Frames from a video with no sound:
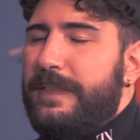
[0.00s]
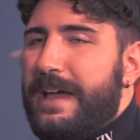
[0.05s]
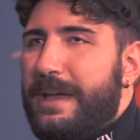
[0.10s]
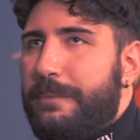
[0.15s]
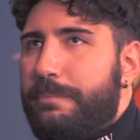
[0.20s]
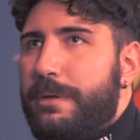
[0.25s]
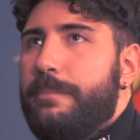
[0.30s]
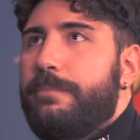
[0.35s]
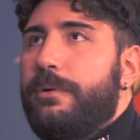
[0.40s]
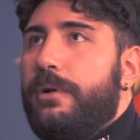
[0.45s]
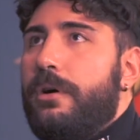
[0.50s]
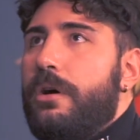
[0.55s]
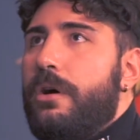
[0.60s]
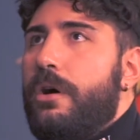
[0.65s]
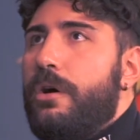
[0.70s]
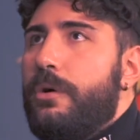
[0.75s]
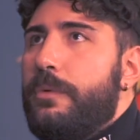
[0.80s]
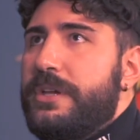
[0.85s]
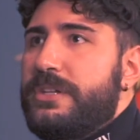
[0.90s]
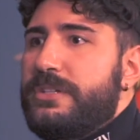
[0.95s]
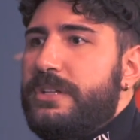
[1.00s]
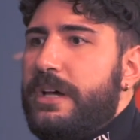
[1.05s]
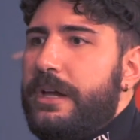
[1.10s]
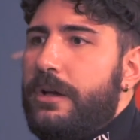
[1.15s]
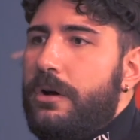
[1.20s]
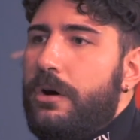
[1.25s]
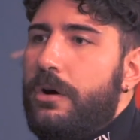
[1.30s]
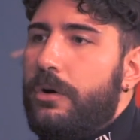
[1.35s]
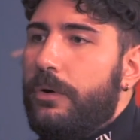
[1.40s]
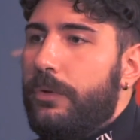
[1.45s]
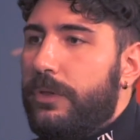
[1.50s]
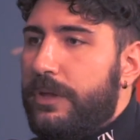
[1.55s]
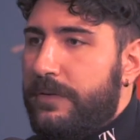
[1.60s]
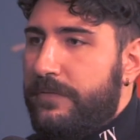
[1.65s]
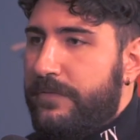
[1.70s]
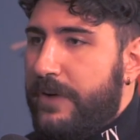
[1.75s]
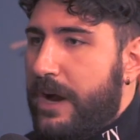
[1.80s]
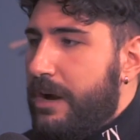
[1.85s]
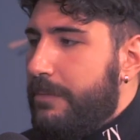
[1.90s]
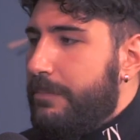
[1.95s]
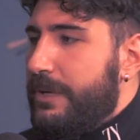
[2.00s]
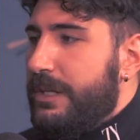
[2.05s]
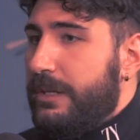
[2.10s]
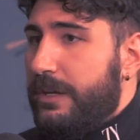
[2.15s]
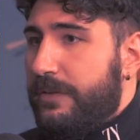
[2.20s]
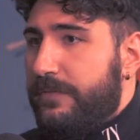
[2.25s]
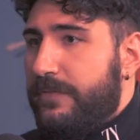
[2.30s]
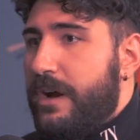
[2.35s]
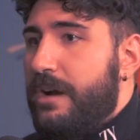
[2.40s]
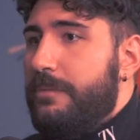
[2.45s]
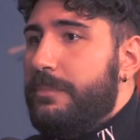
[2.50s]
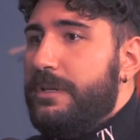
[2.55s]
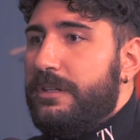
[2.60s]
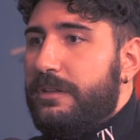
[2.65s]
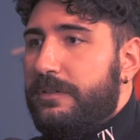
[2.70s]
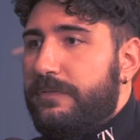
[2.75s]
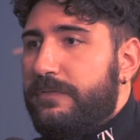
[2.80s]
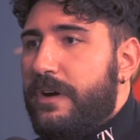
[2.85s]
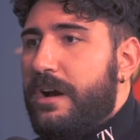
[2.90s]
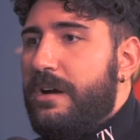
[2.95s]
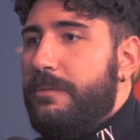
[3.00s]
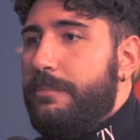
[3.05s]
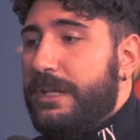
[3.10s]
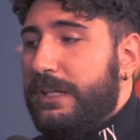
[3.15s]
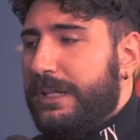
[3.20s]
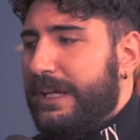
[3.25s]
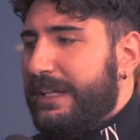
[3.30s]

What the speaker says: Like people are always like, oh, the environment, the environment, the environment.